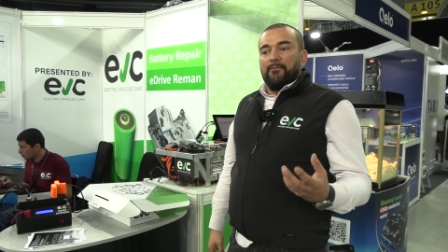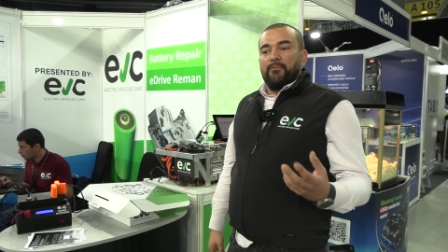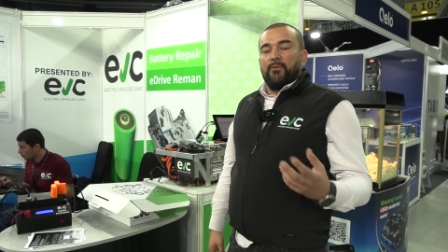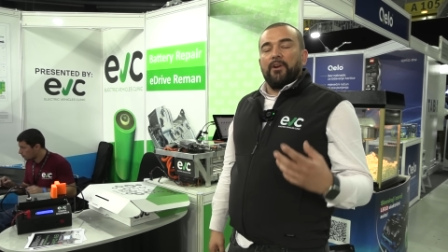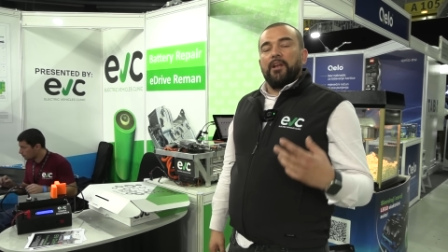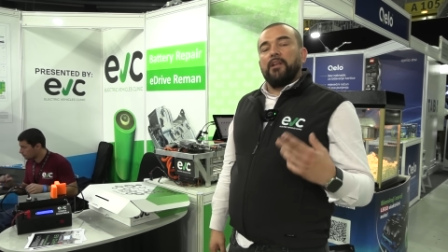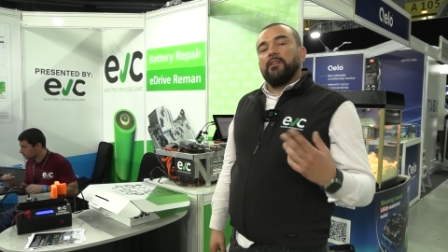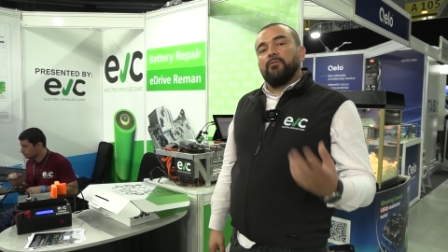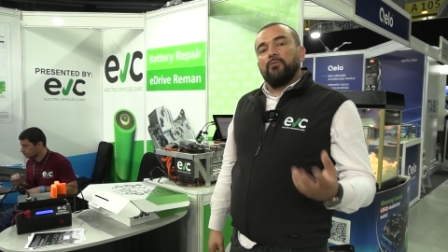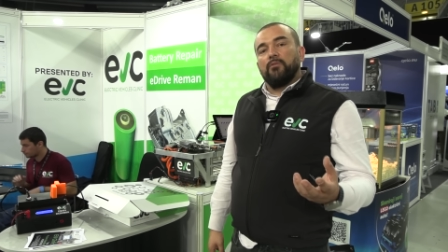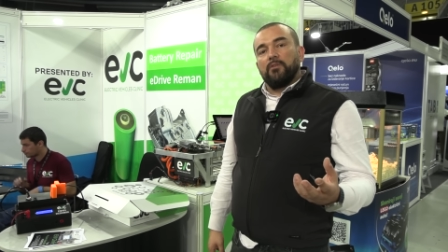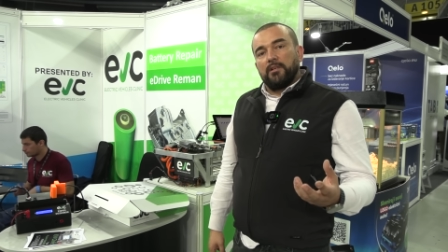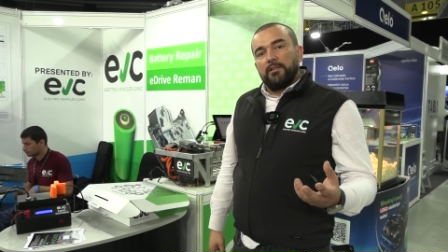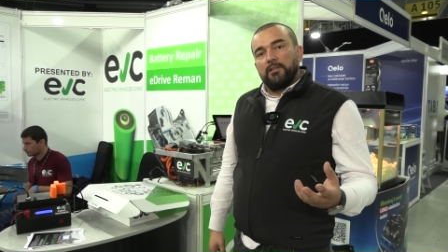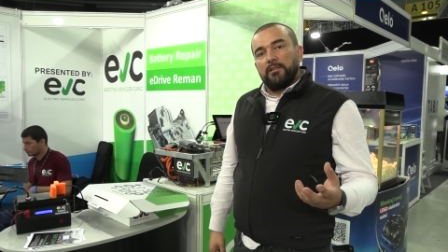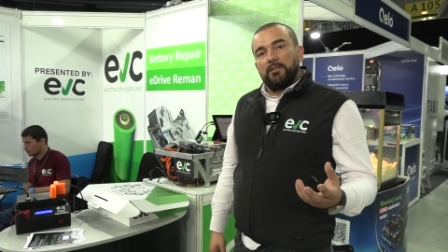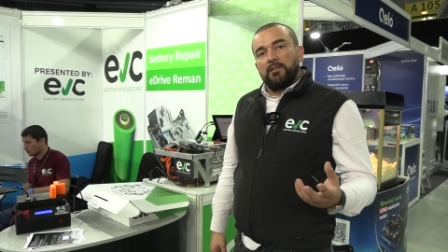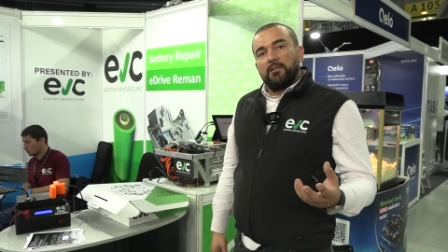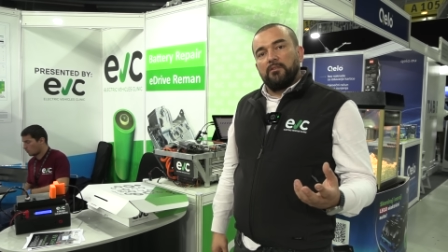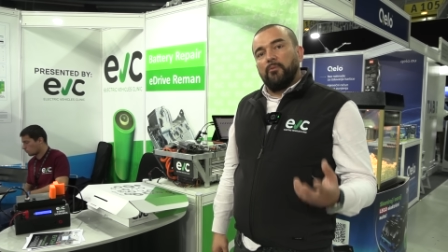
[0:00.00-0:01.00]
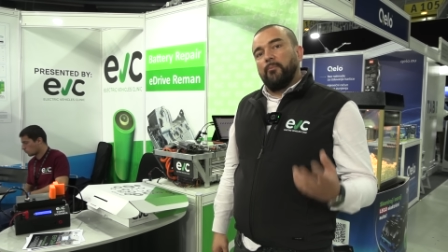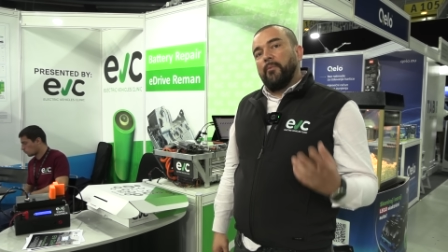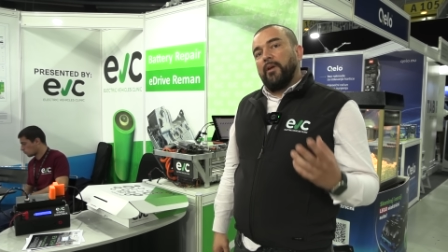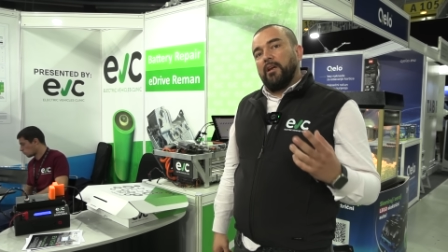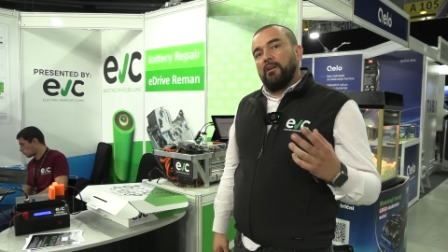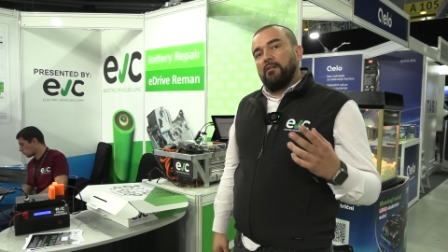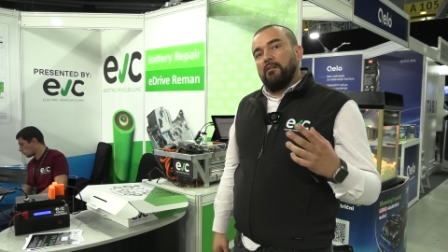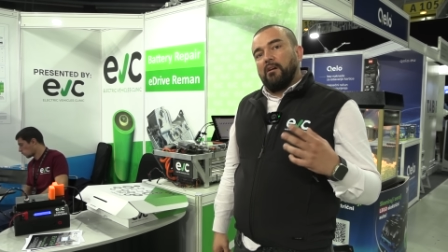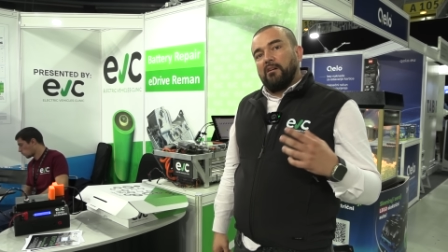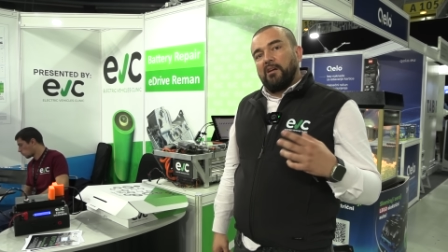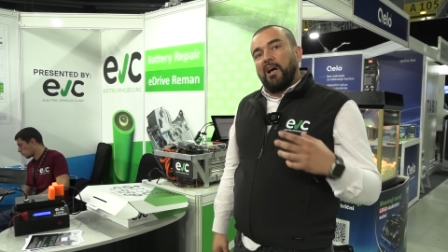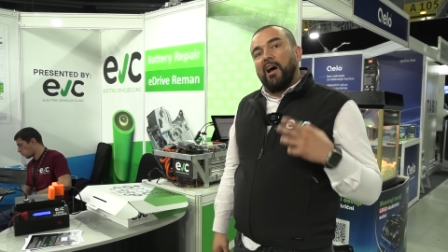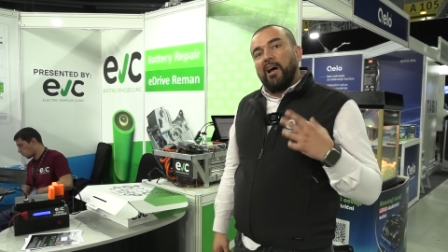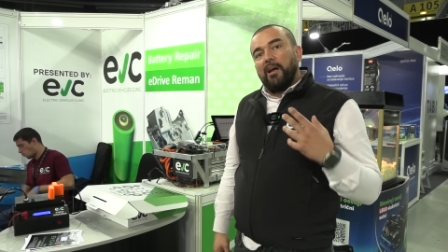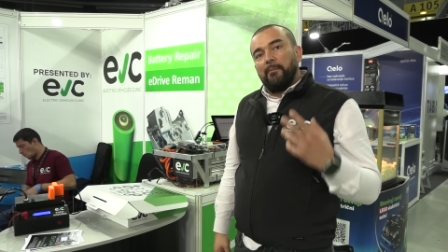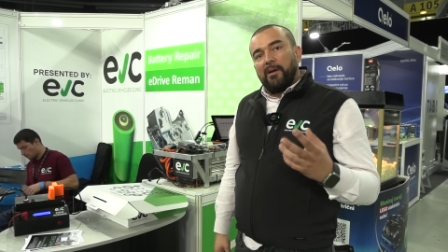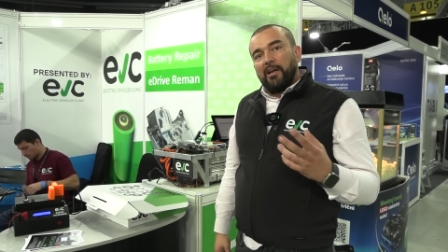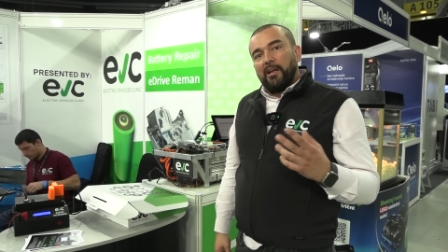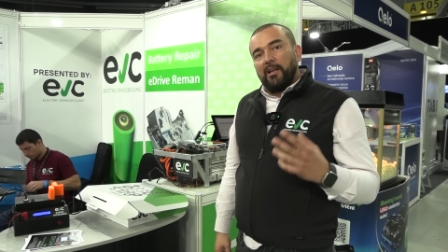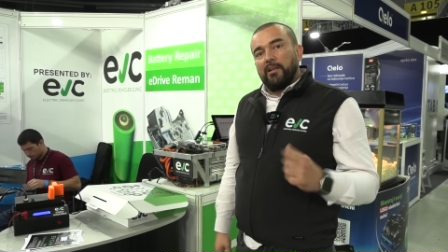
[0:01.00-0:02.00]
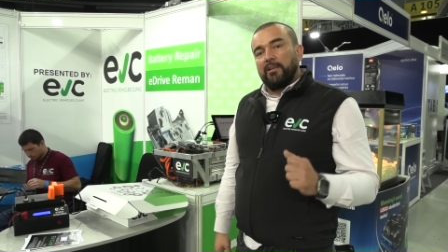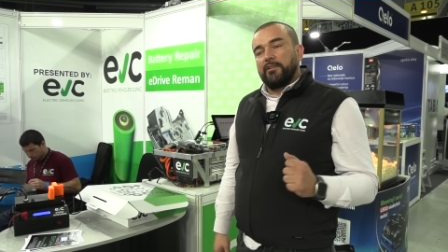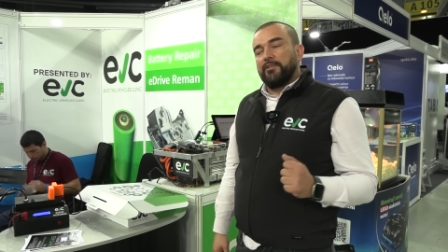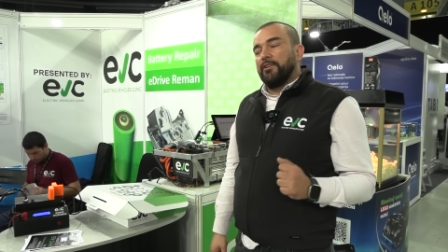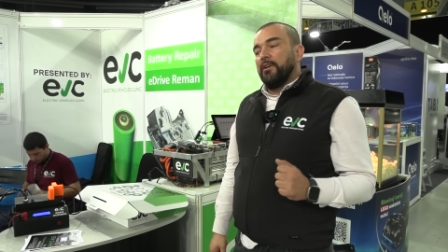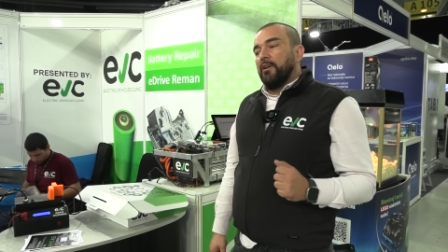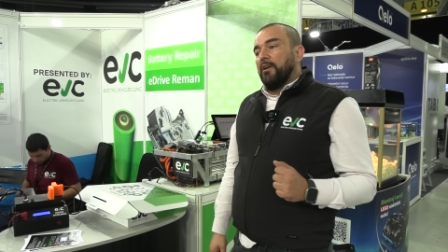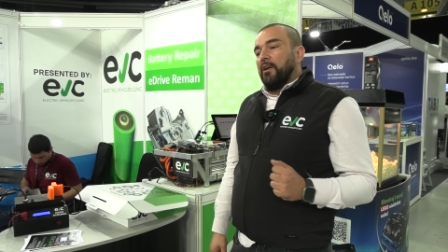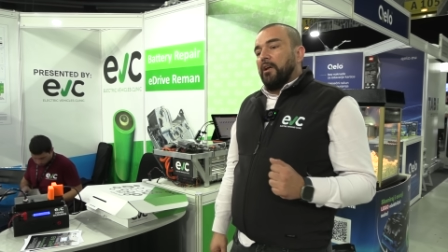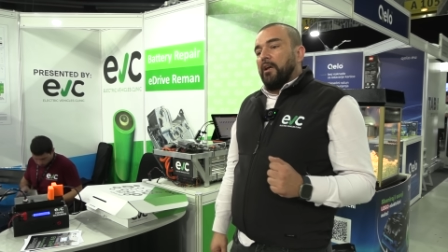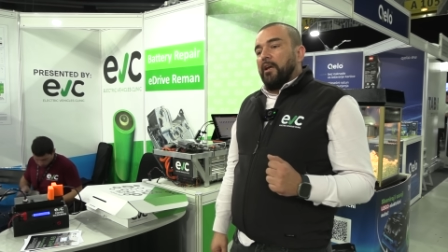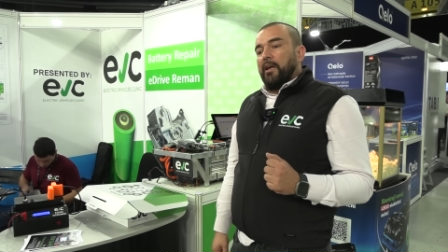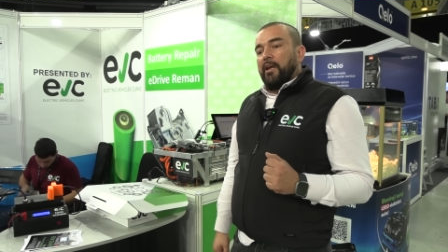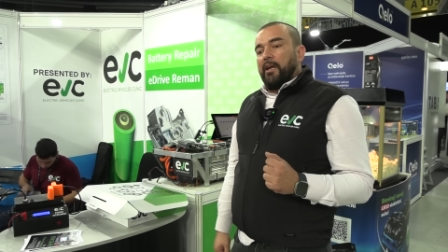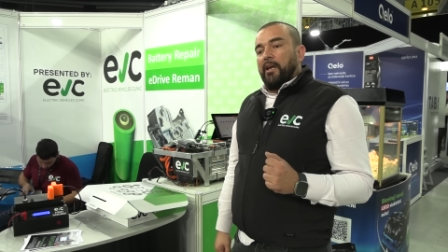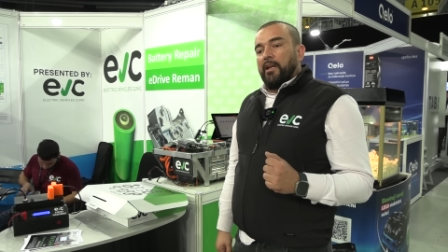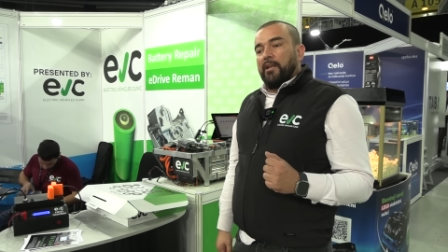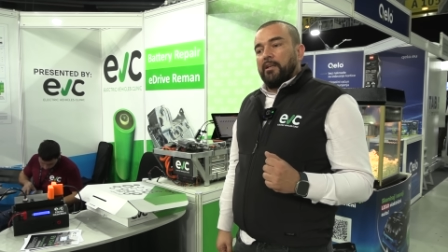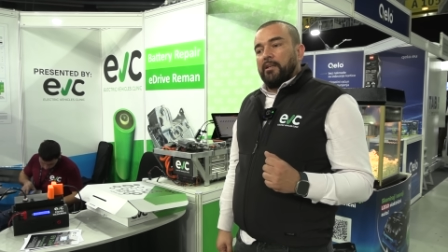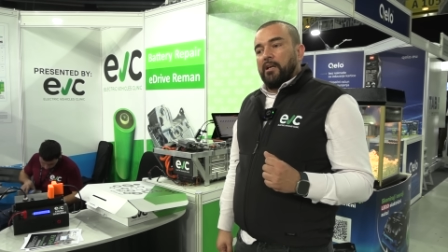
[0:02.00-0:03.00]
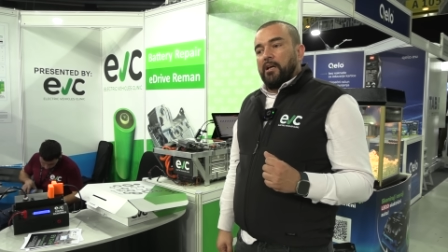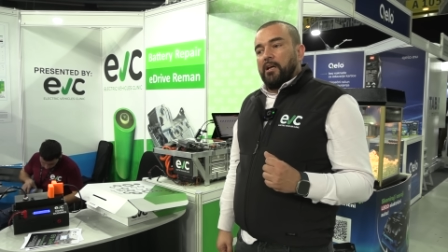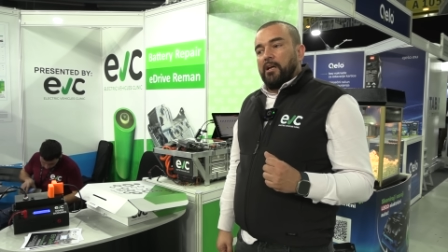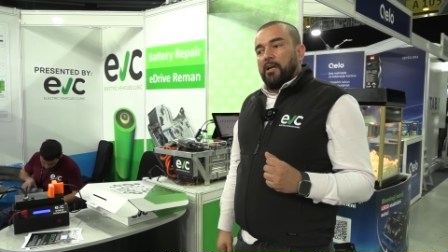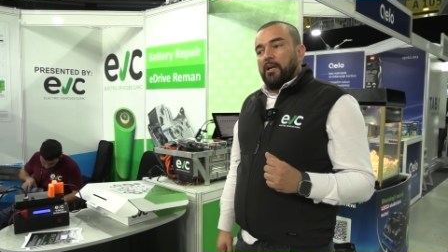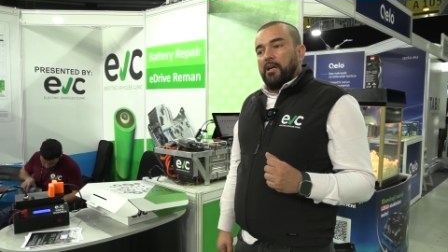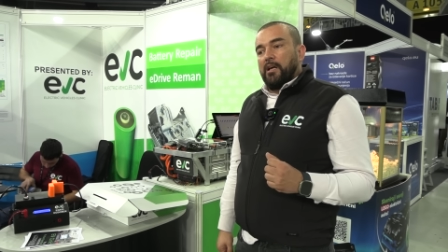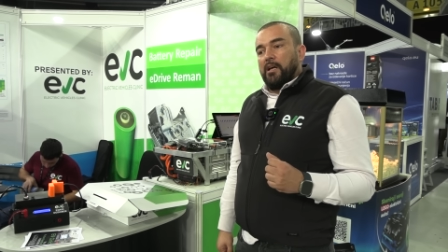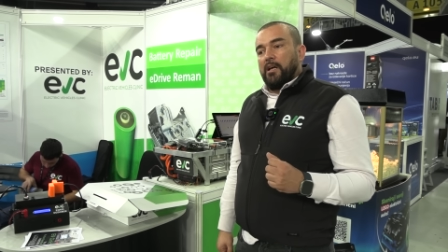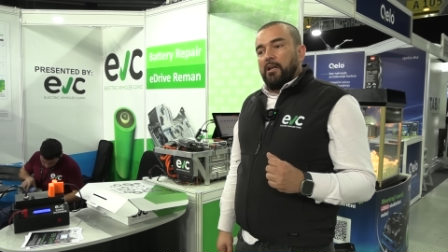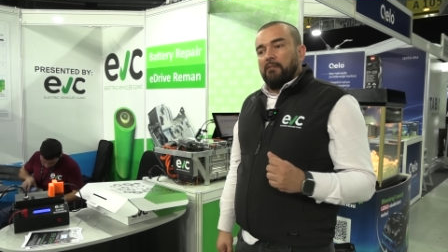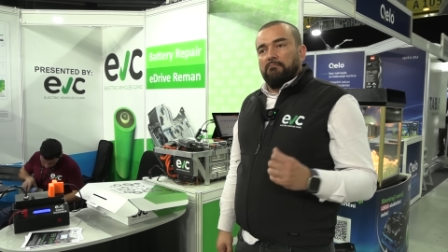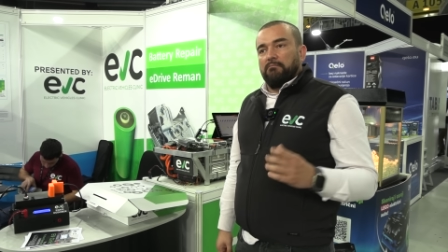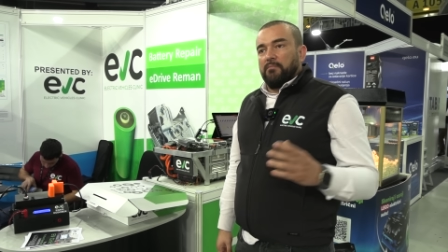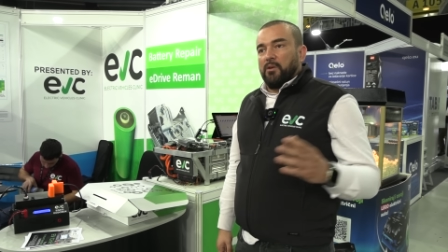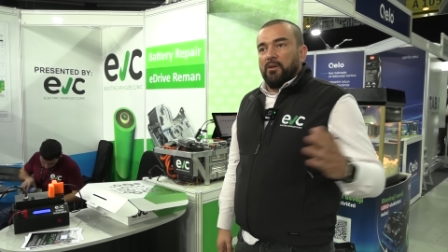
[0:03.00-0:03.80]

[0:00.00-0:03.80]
for endurance to make high mileage. And uh,